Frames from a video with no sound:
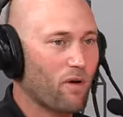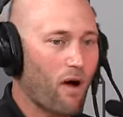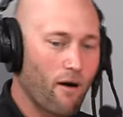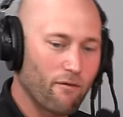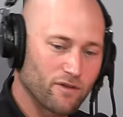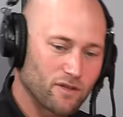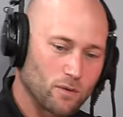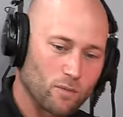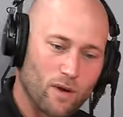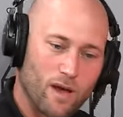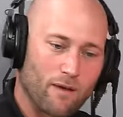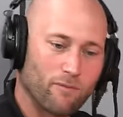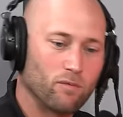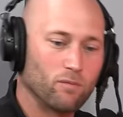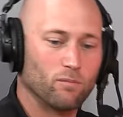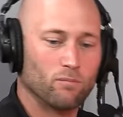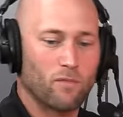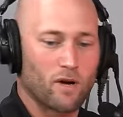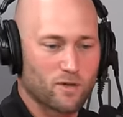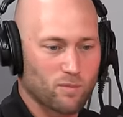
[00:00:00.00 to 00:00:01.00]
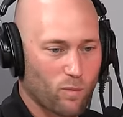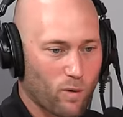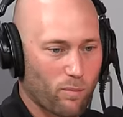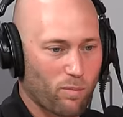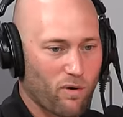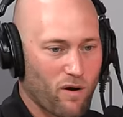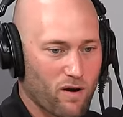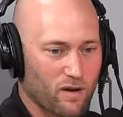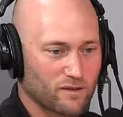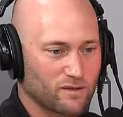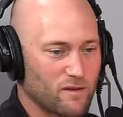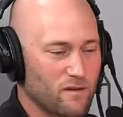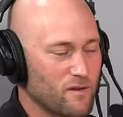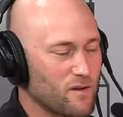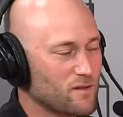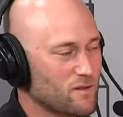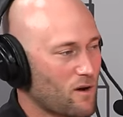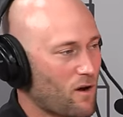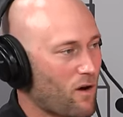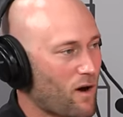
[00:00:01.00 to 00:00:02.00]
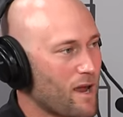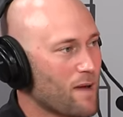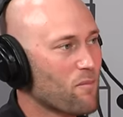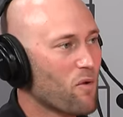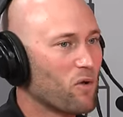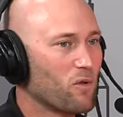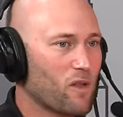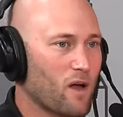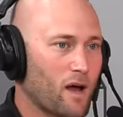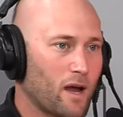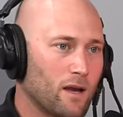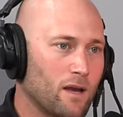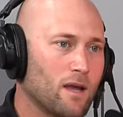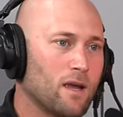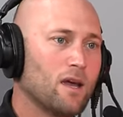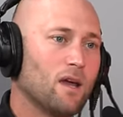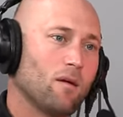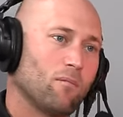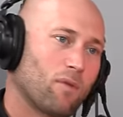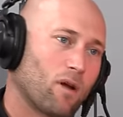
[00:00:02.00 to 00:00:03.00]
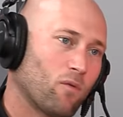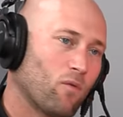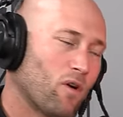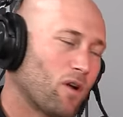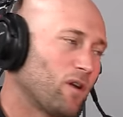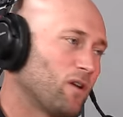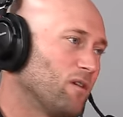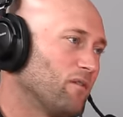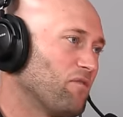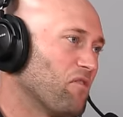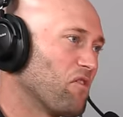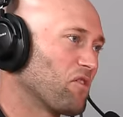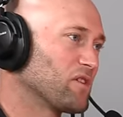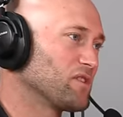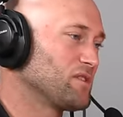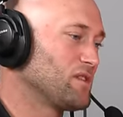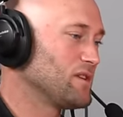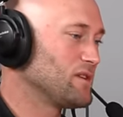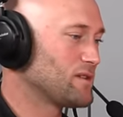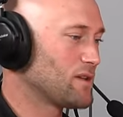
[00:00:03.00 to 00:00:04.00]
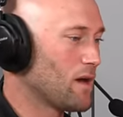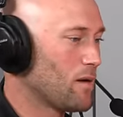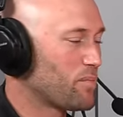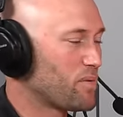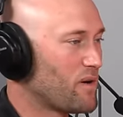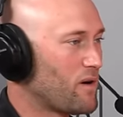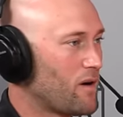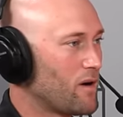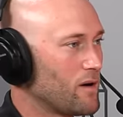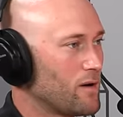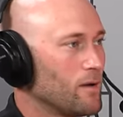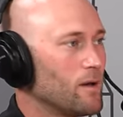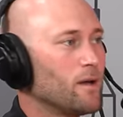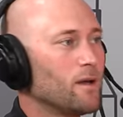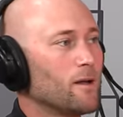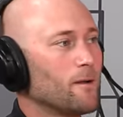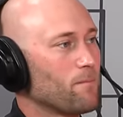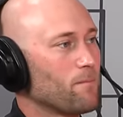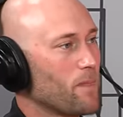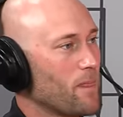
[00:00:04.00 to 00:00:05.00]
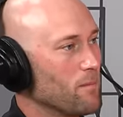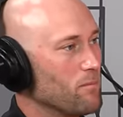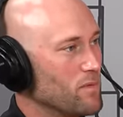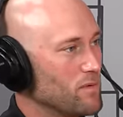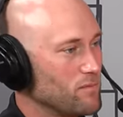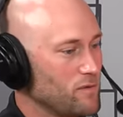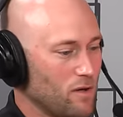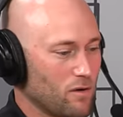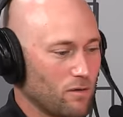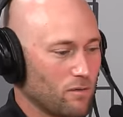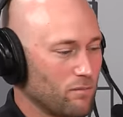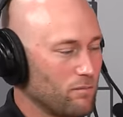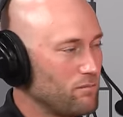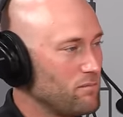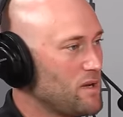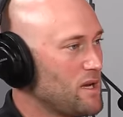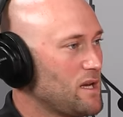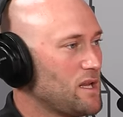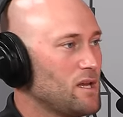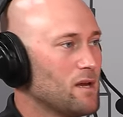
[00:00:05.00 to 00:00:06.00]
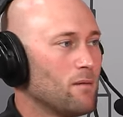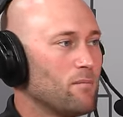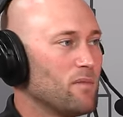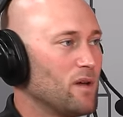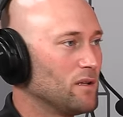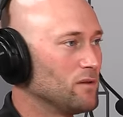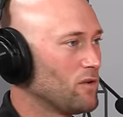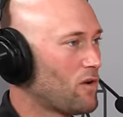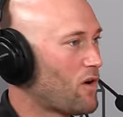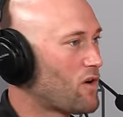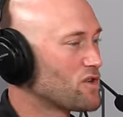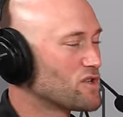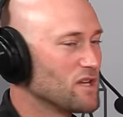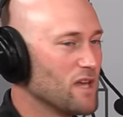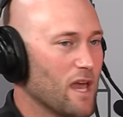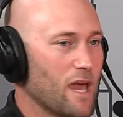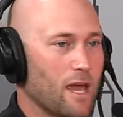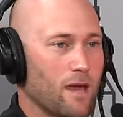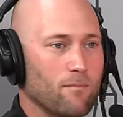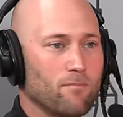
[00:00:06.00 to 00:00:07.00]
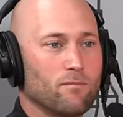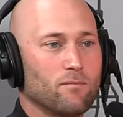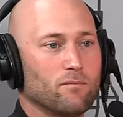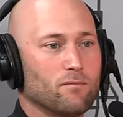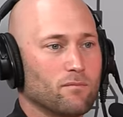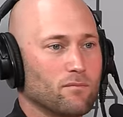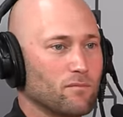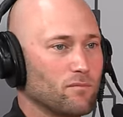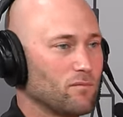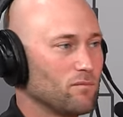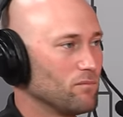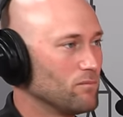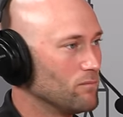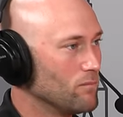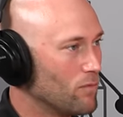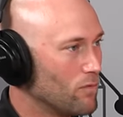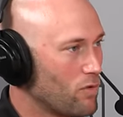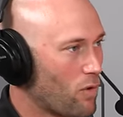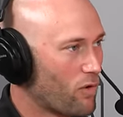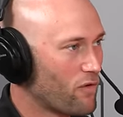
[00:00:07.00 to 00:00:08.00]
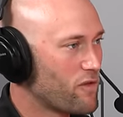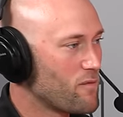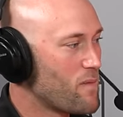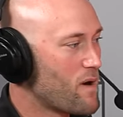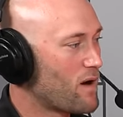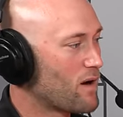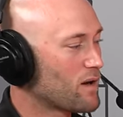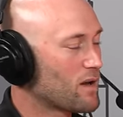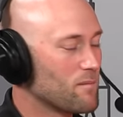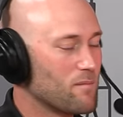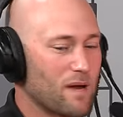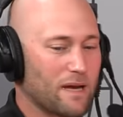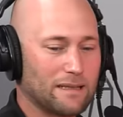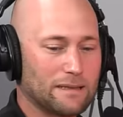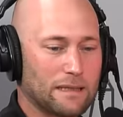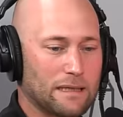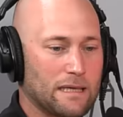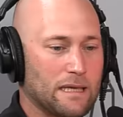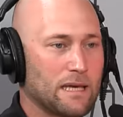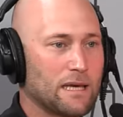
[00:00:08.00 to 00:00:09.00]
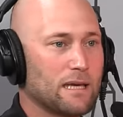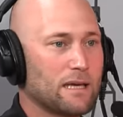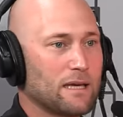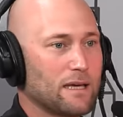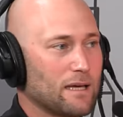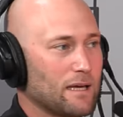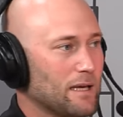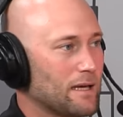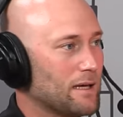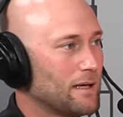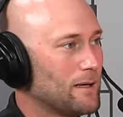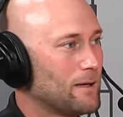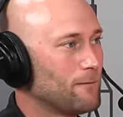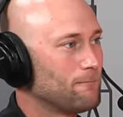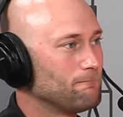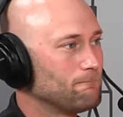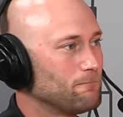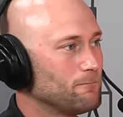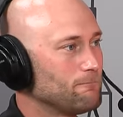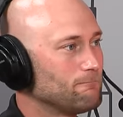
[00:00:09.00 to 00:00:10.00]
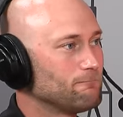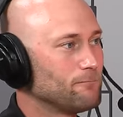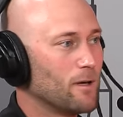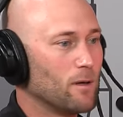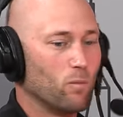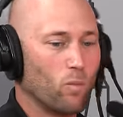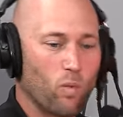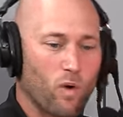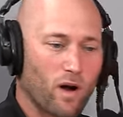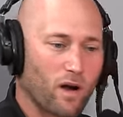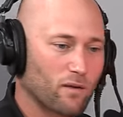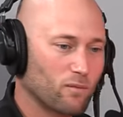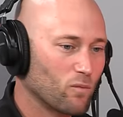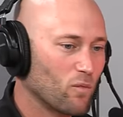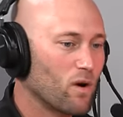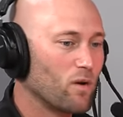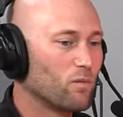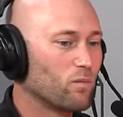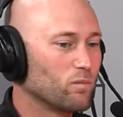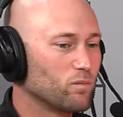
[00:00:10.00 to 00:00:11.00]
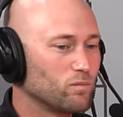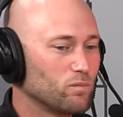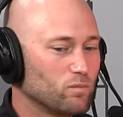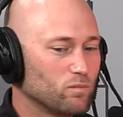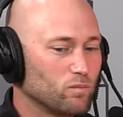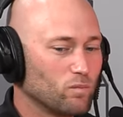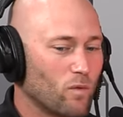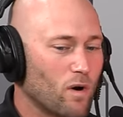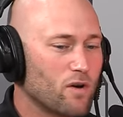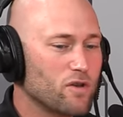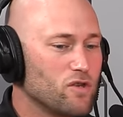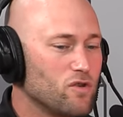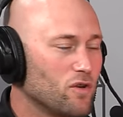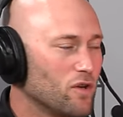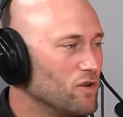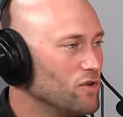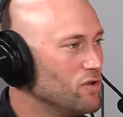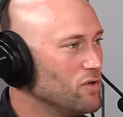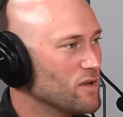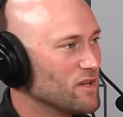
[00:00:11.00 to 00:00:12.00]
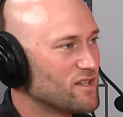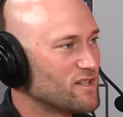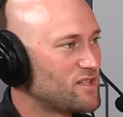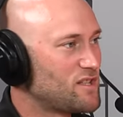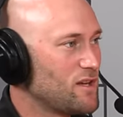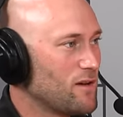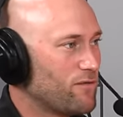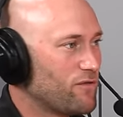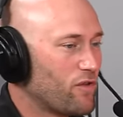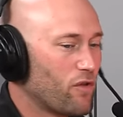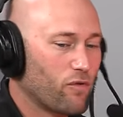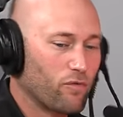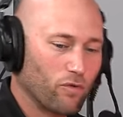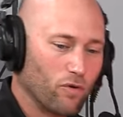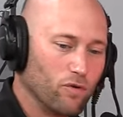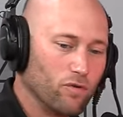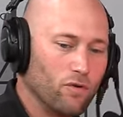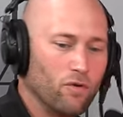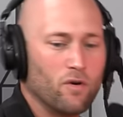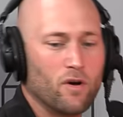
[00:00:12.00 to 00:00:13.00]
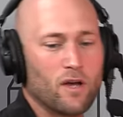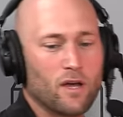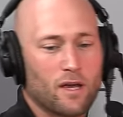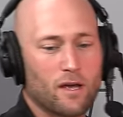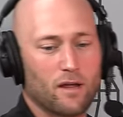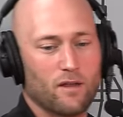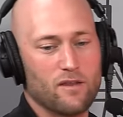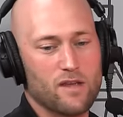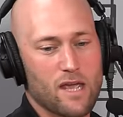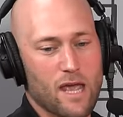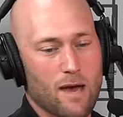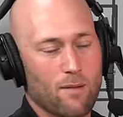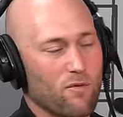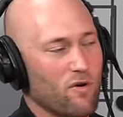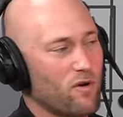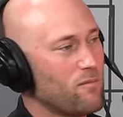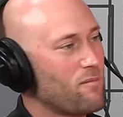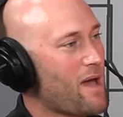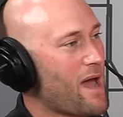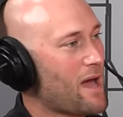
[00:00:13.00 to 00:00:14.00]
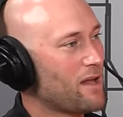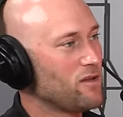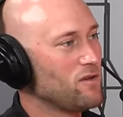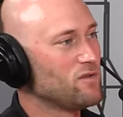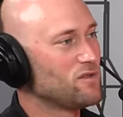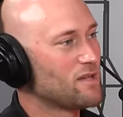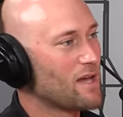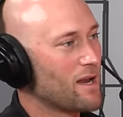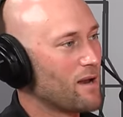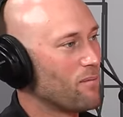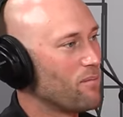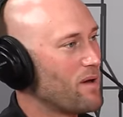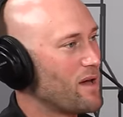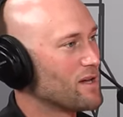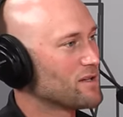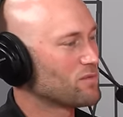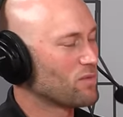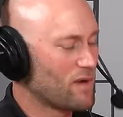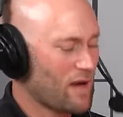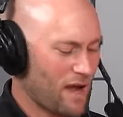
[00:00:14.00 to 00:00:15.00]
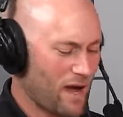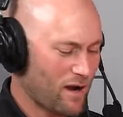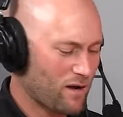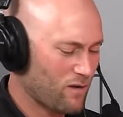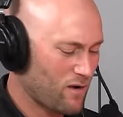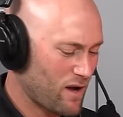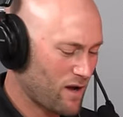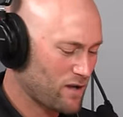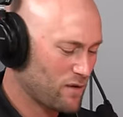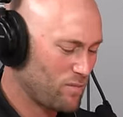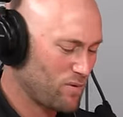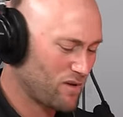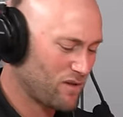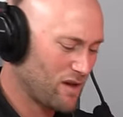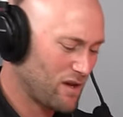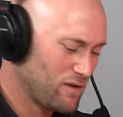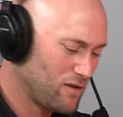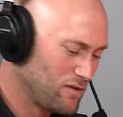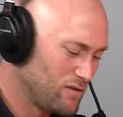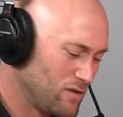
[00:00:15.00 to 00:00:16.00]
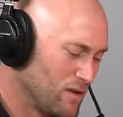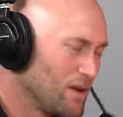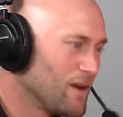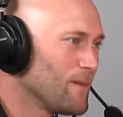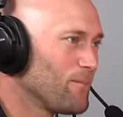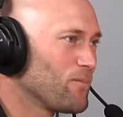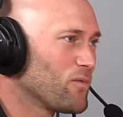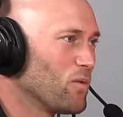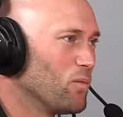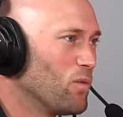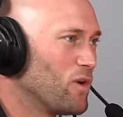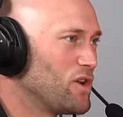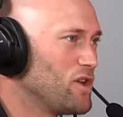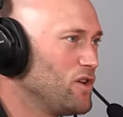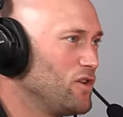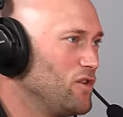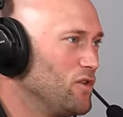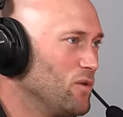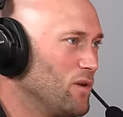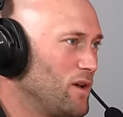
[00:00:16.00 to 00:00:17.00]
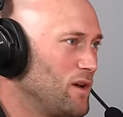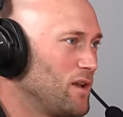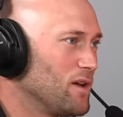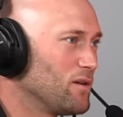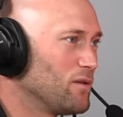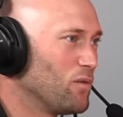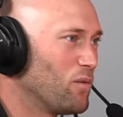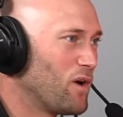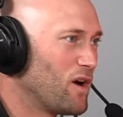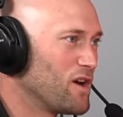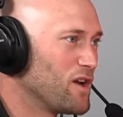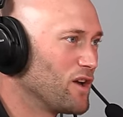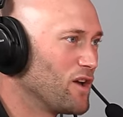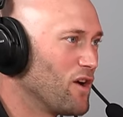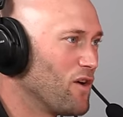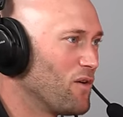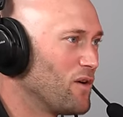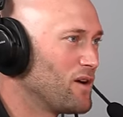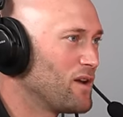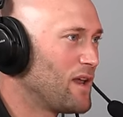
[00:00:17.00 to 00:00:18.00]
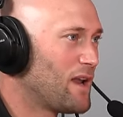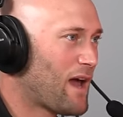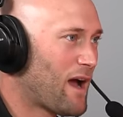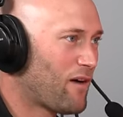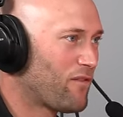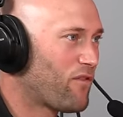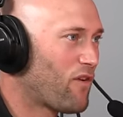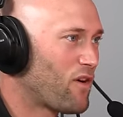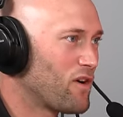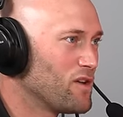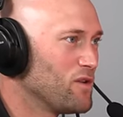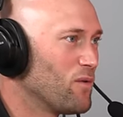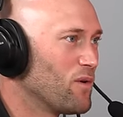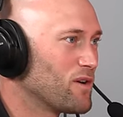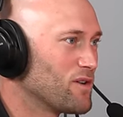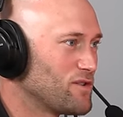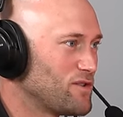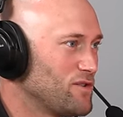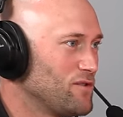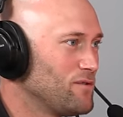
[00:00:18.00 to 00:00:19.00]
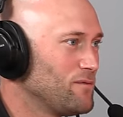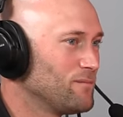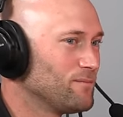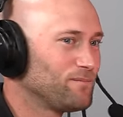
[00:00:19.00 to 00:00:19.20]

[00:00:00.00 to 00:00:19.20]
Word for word: Obviously, we have much more products than this in our ammo line, but I wanted to focus this up on the you know medium and large game, North America mainly, uh, and what what what you can do to sift through the ammo. And Matt, you said it best when I don't know how you put that. You what are you doing, where are you going, and how far do you want to shoot?